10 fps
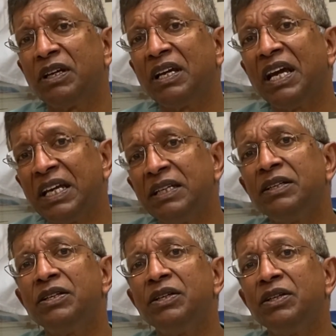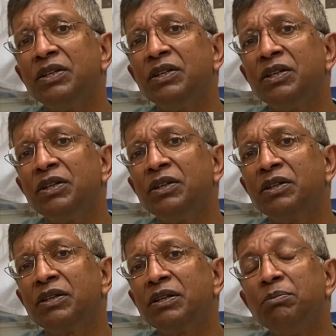And
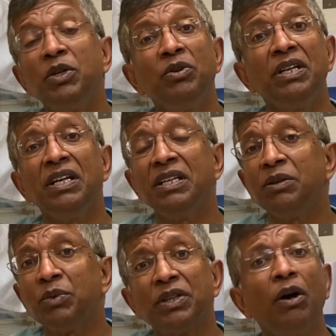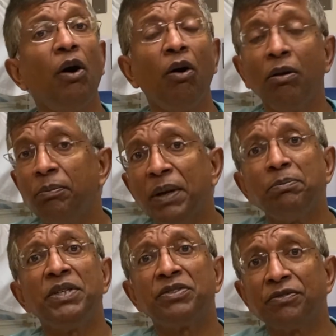communicating with all
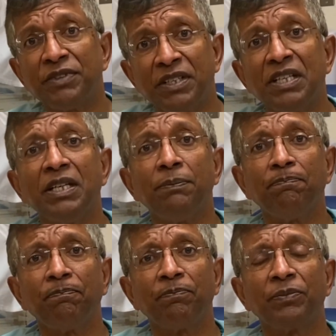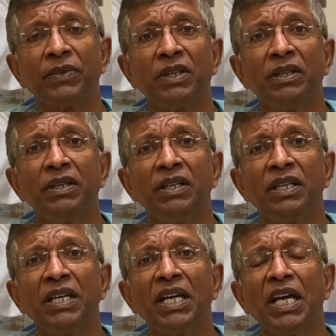members of the team
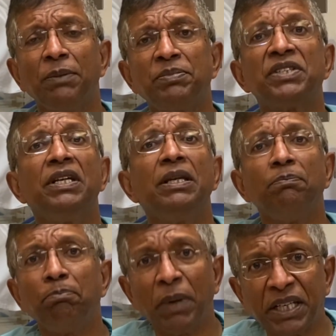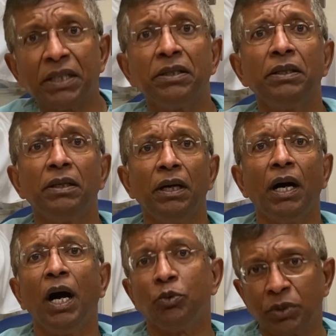helps in better
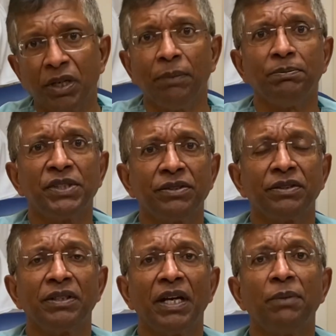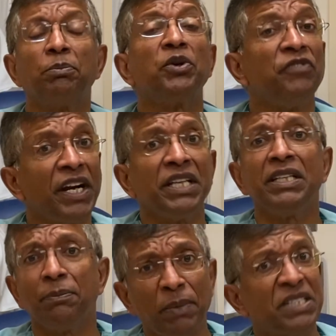outcomes and providing
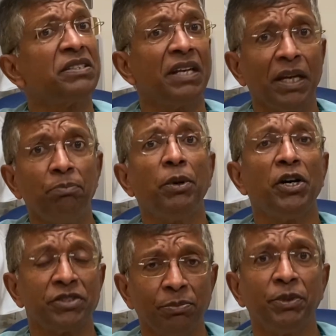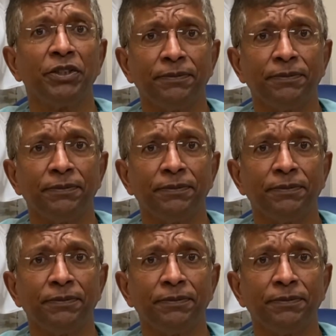the best care possible.